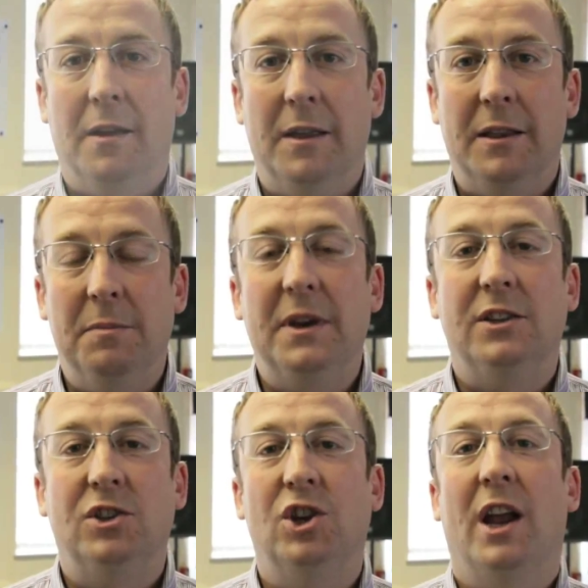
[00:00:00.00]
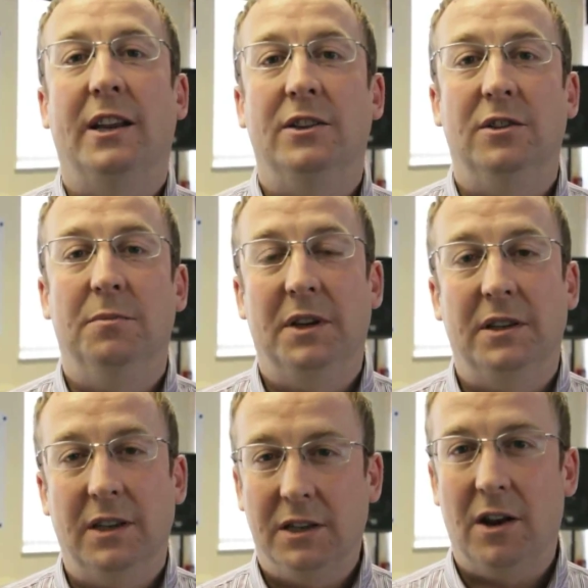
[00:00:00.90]
The biggest challenge and the
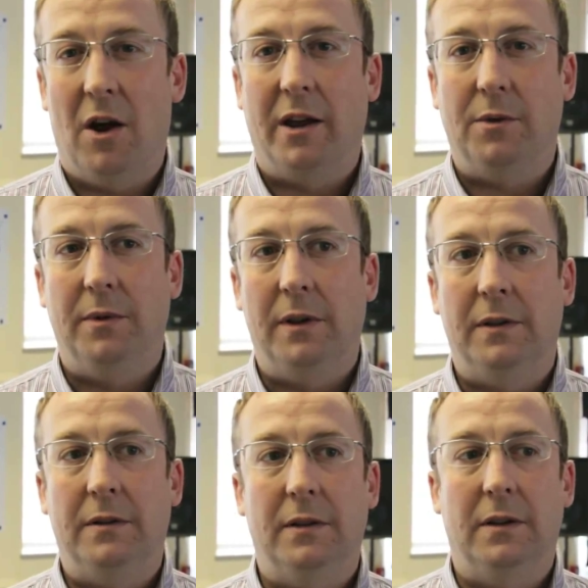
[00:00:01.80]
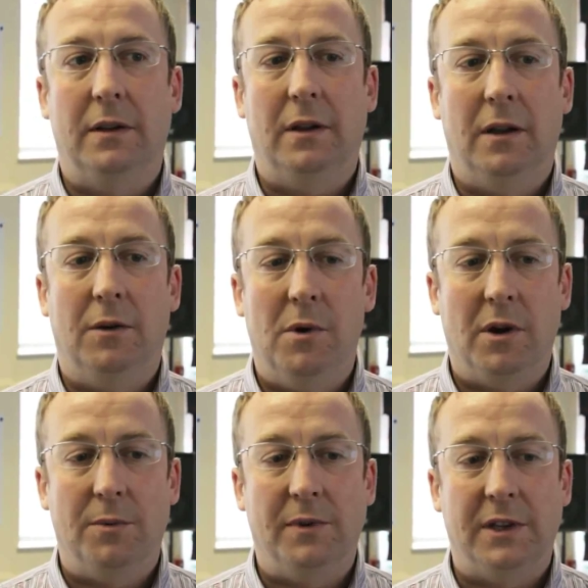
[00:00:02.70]
biggest dislike with
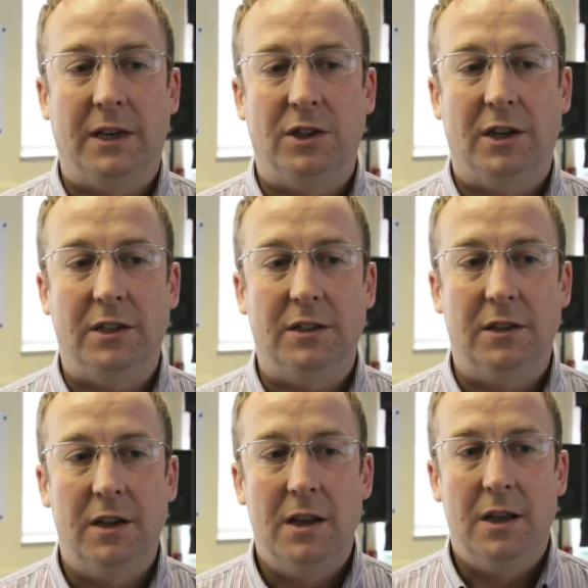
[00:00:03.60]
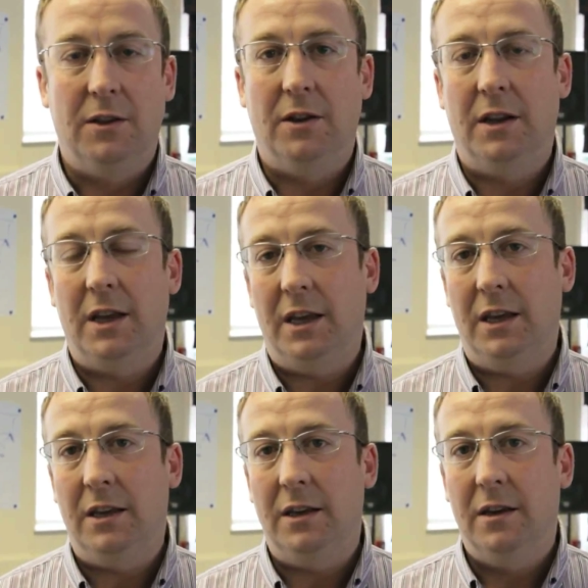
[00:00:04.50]
working with Sanjay is that
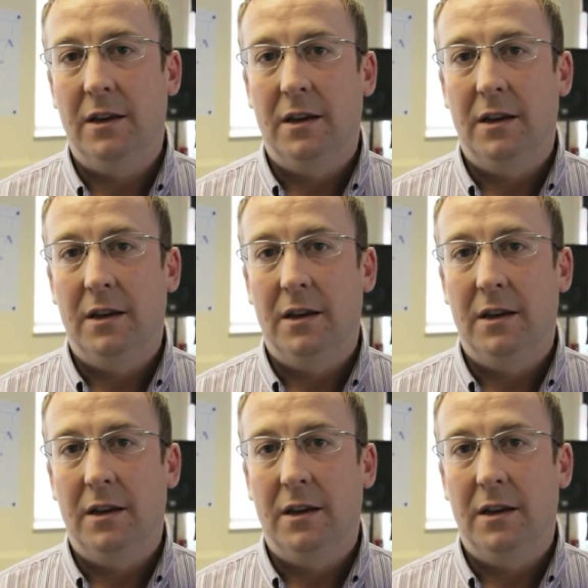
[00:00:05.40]
he